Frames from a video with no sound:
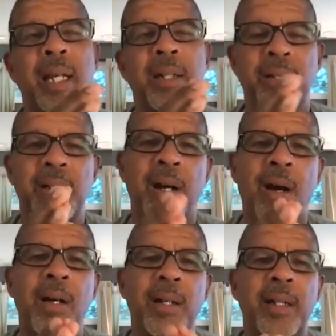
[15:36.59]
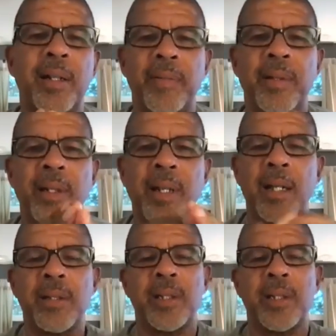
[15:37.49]
to get to the heart of the
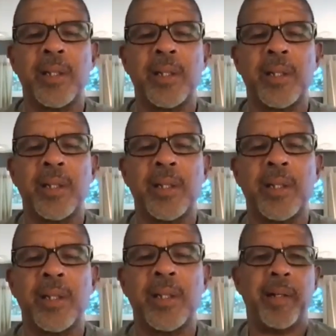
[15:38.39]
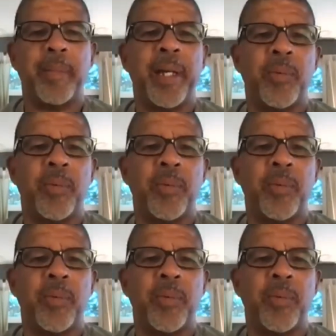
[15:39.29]
concept of Spider-Man,